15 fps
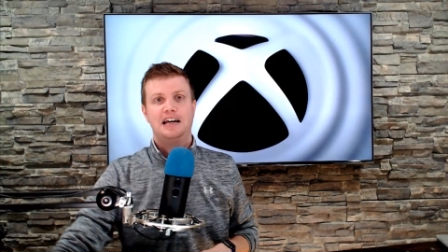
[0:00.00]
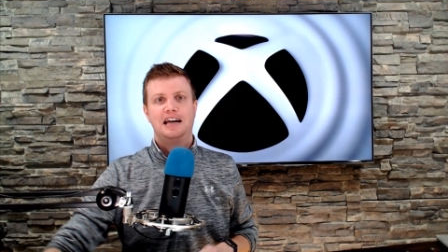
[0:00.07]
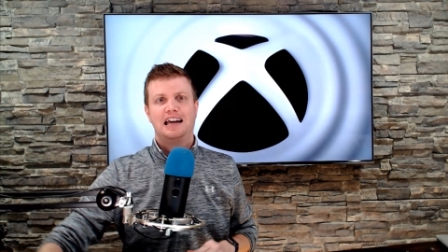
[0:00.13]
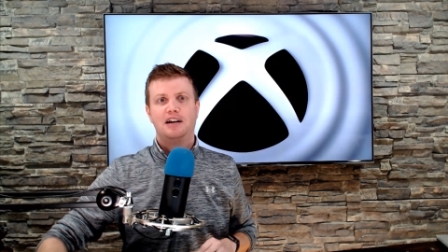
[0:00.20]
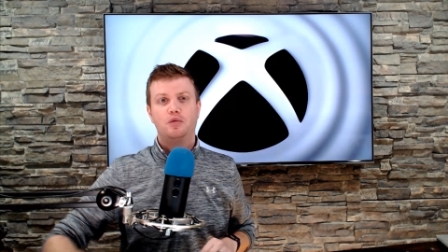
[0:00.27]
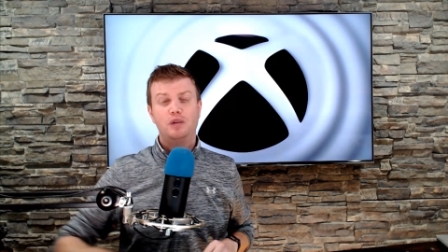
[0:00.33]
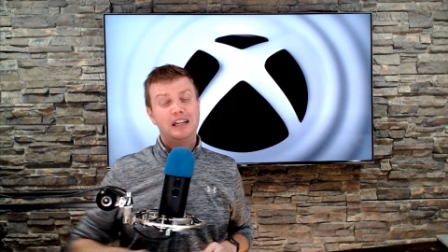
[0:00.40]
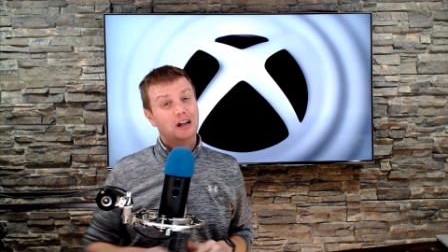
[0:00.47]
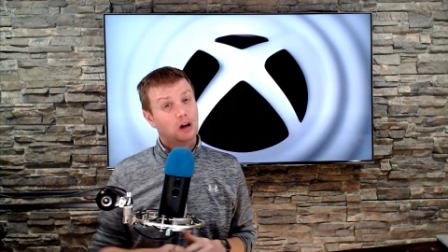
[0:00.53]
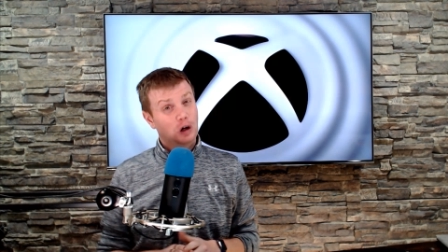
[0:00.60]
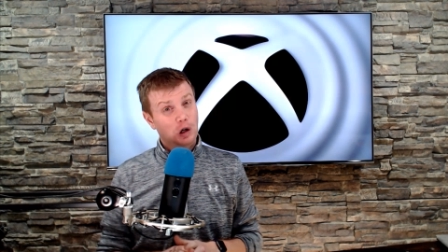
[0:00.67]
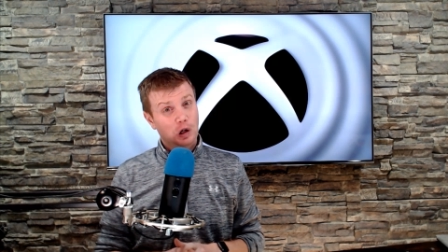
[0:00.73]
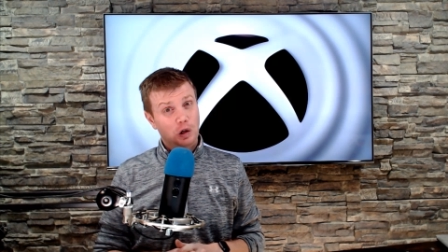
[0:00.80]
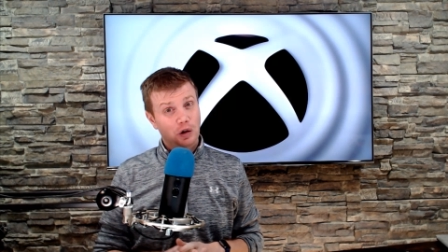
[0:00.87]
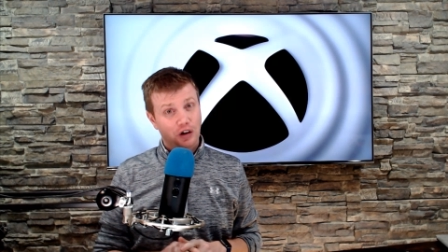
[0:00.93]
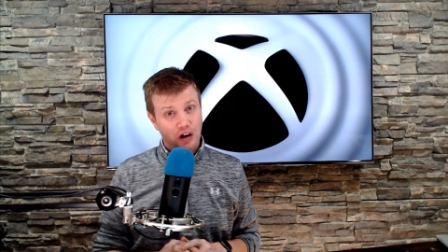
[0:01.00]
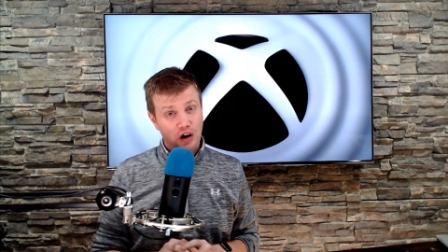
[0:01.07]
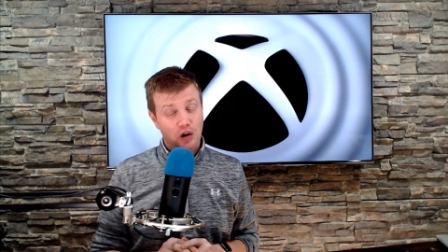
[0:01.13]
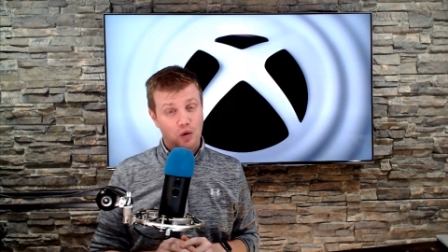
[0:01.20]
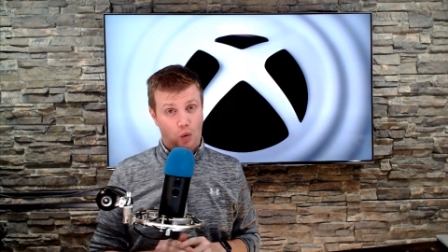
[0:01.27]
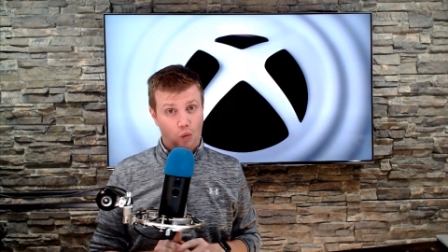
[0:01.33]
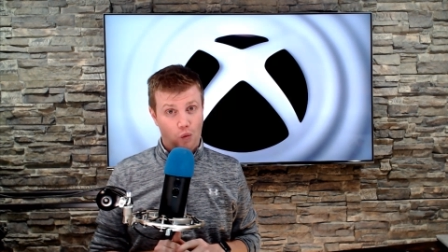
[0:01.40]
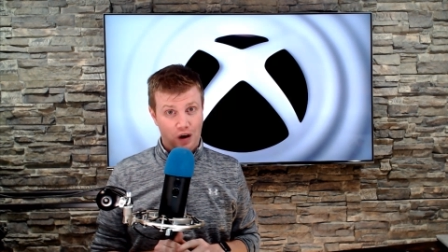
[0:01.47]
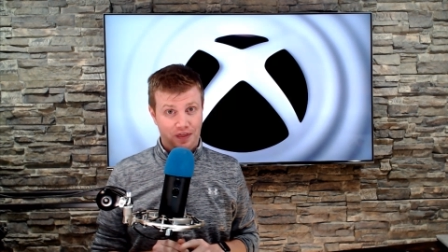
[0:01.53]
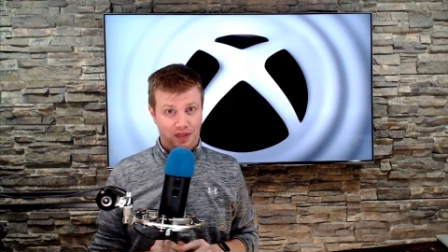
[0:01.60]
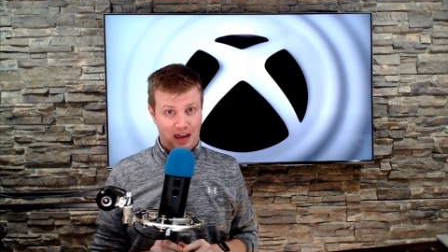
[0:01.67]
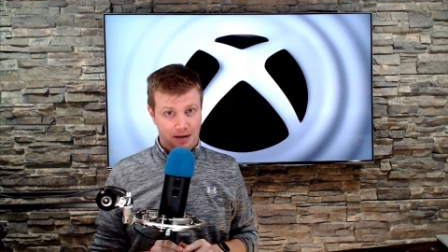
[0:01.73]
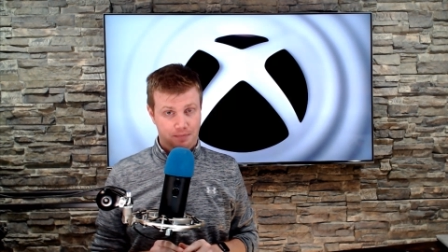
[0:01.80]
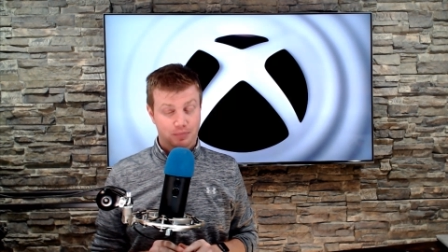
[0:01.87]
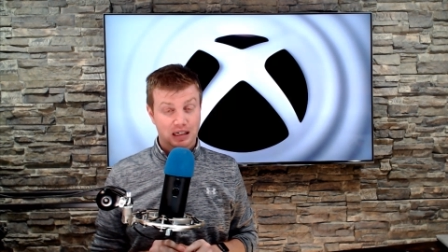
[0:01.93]
and we all know what
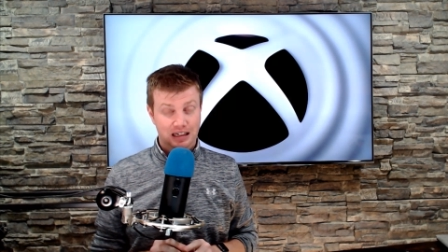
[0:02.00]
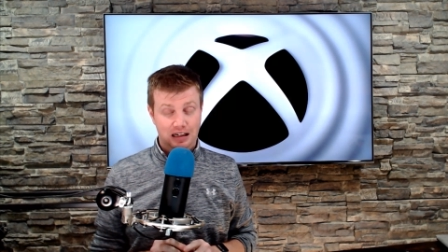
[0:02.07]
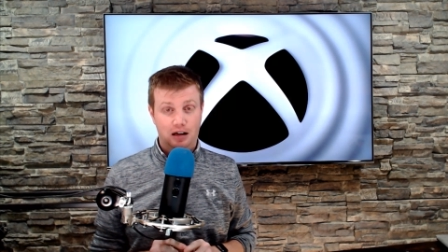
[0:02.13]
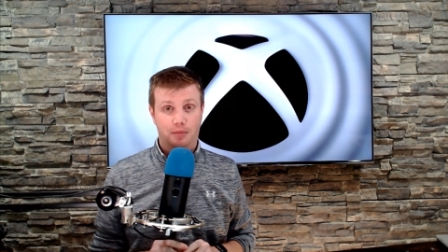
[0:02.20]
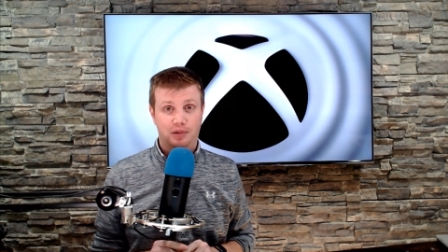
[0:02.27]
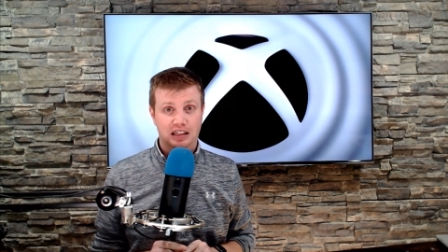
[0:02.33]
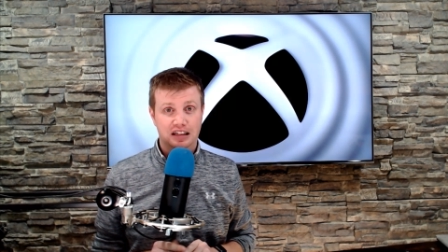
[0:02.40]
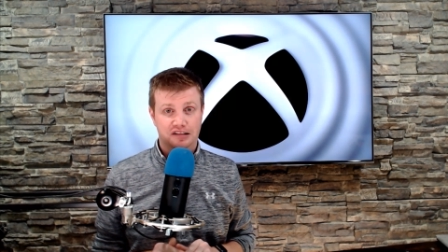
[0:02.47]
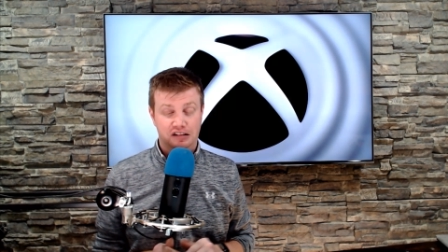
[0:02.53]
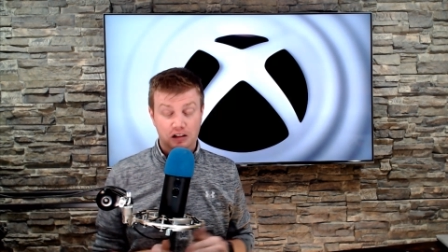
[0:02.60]
that big company is.